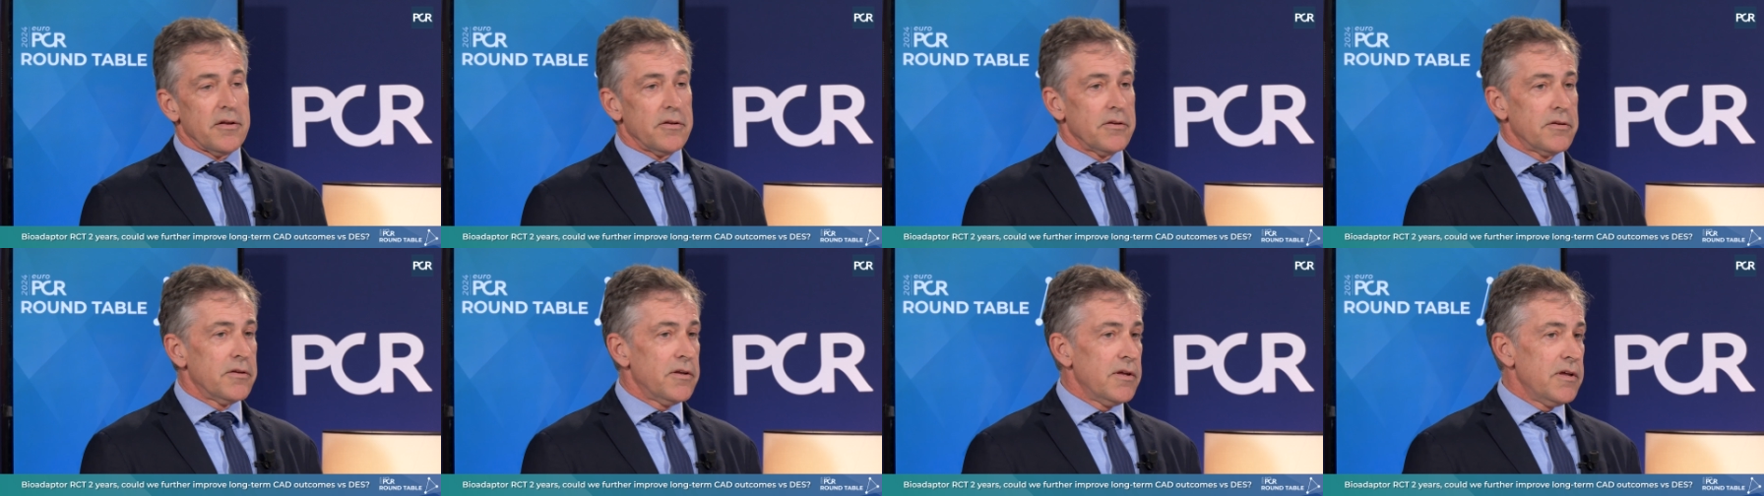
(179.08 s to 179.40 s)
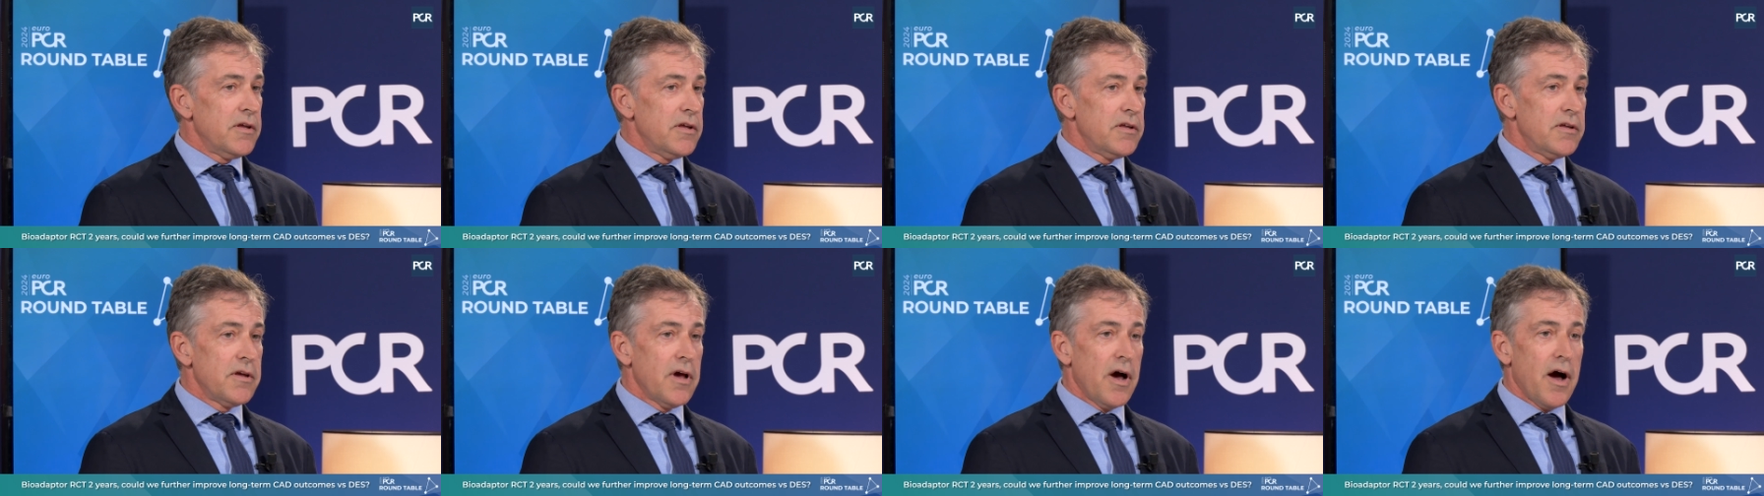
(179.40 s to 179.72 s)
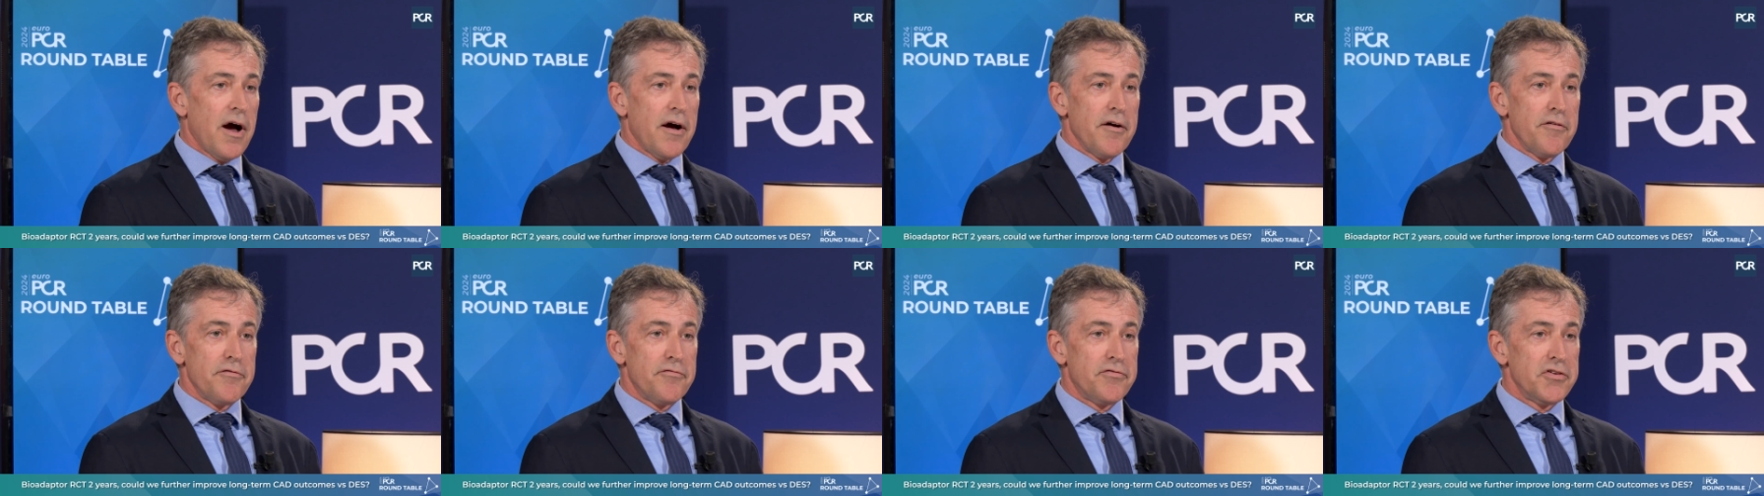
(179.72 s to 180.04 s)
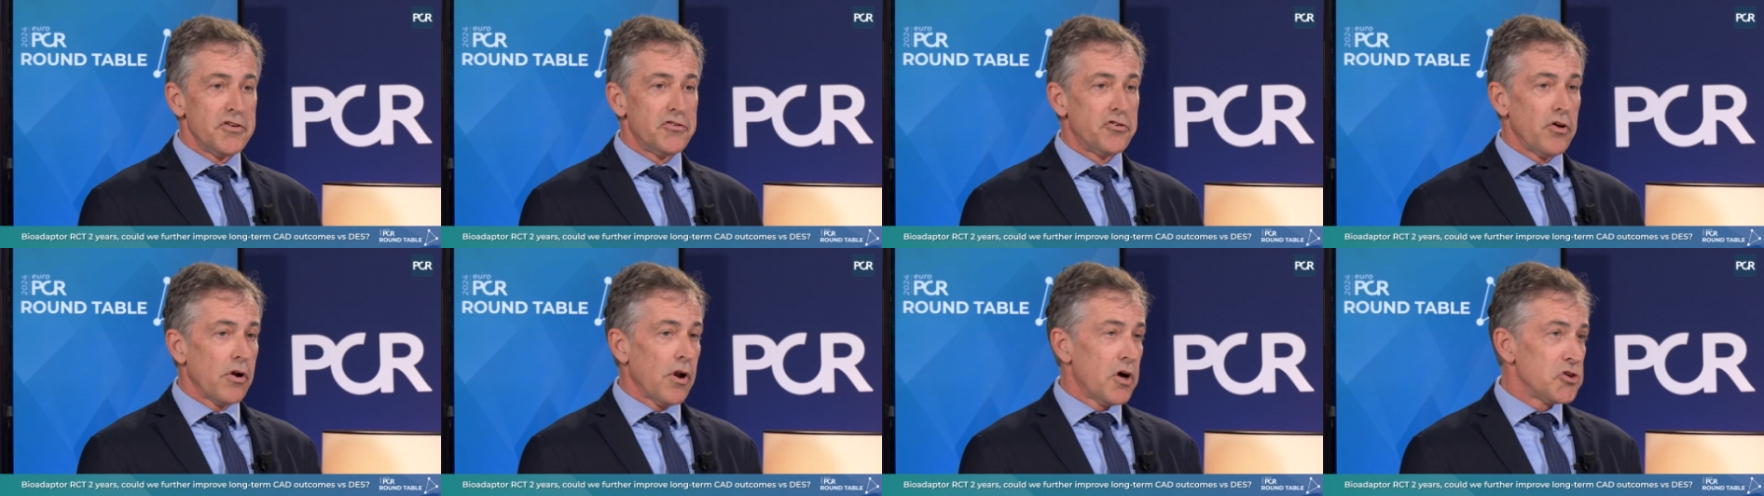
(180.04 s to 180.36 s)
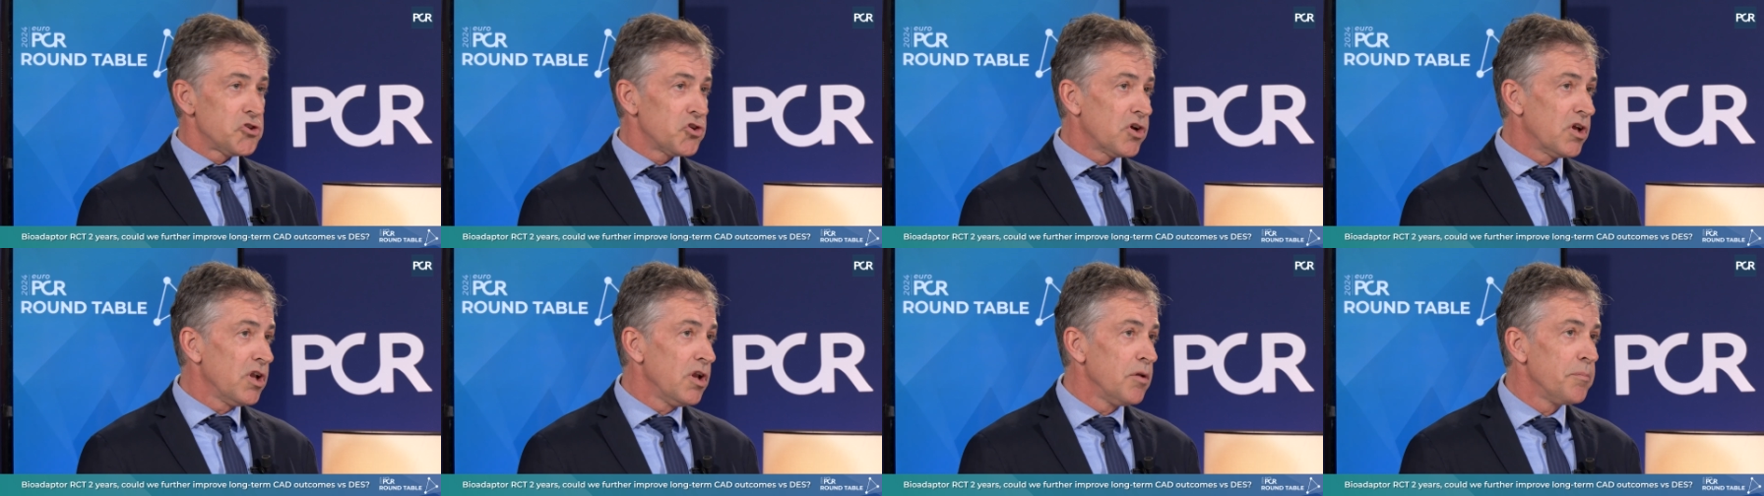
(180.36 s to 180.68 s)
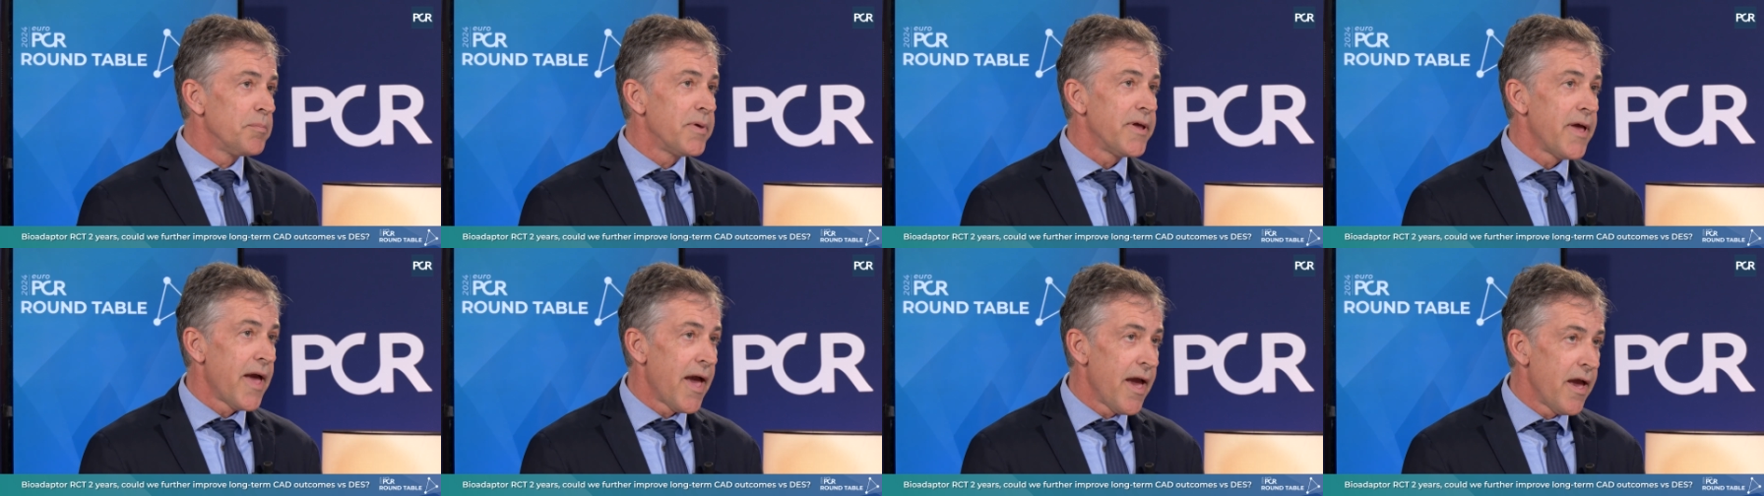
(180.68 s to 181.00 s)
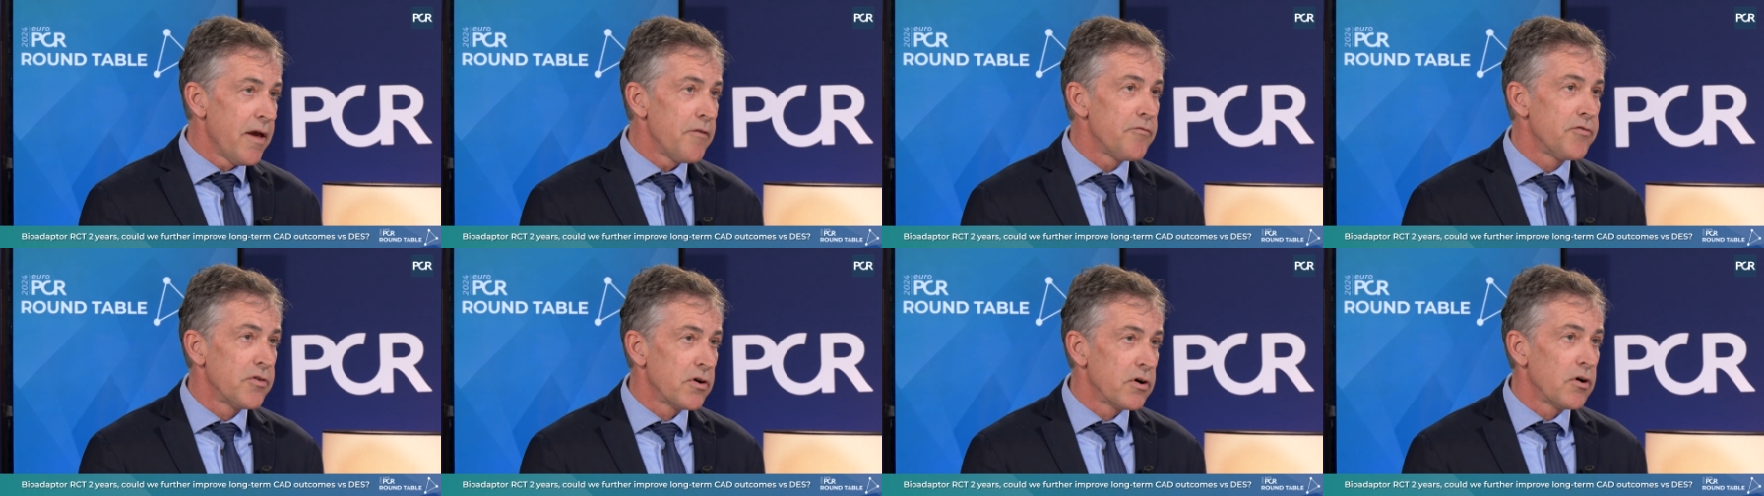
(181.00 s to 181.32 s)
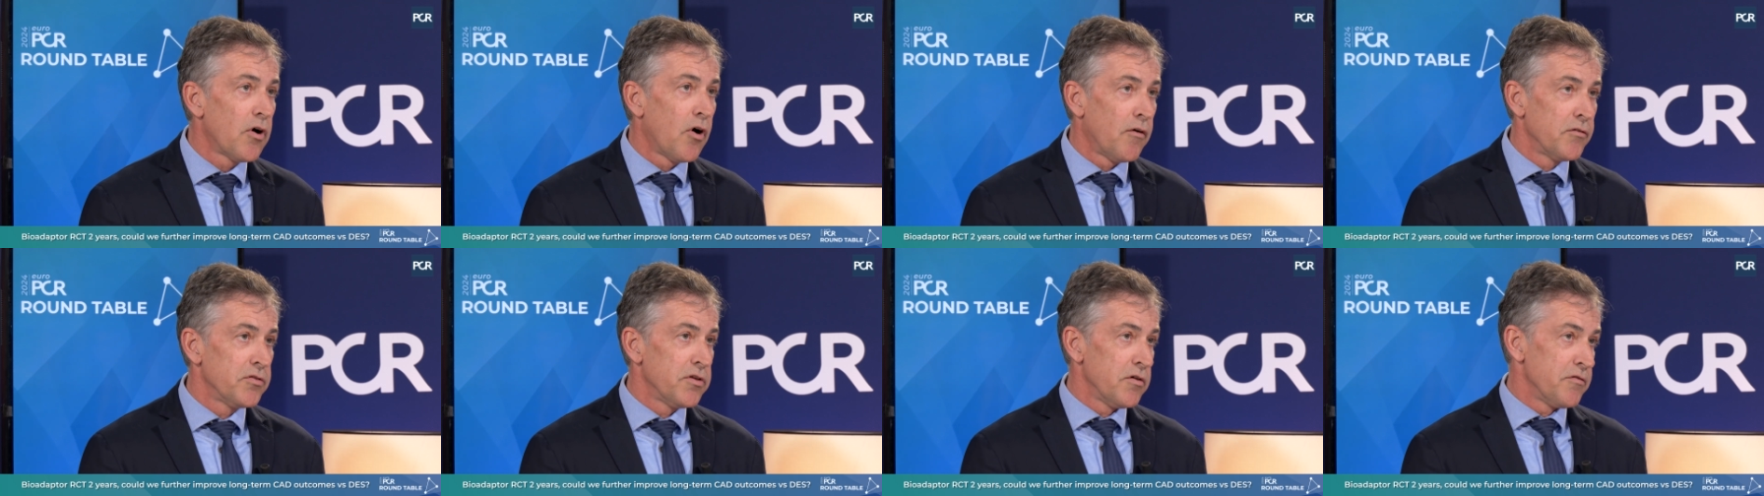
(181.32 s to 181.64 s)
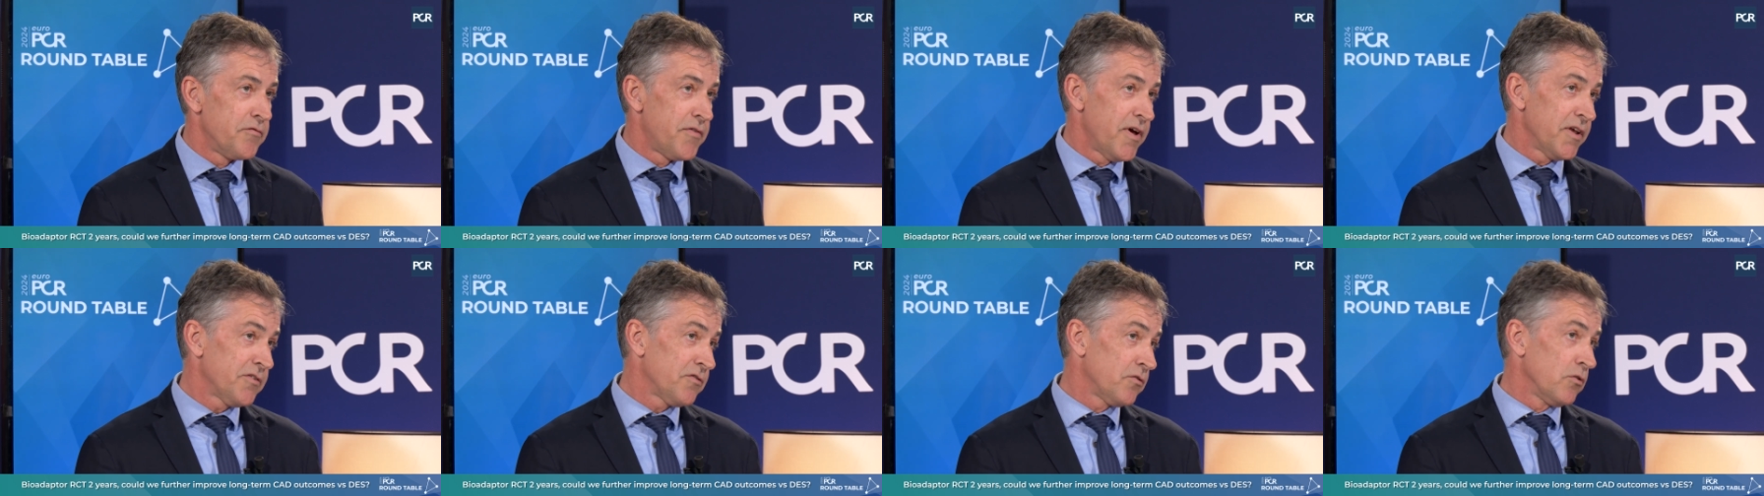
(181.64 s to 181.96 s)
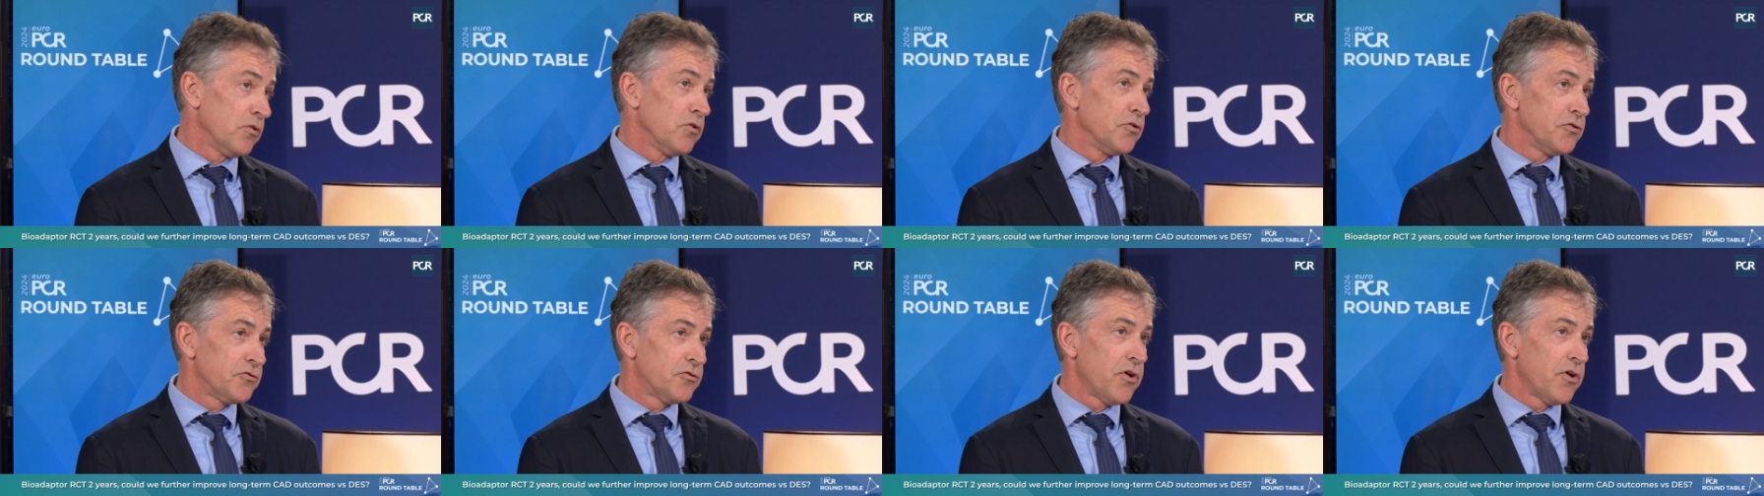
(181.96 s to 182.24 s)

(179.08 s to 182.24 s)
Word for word: the uh, physiological behavior of the vessel,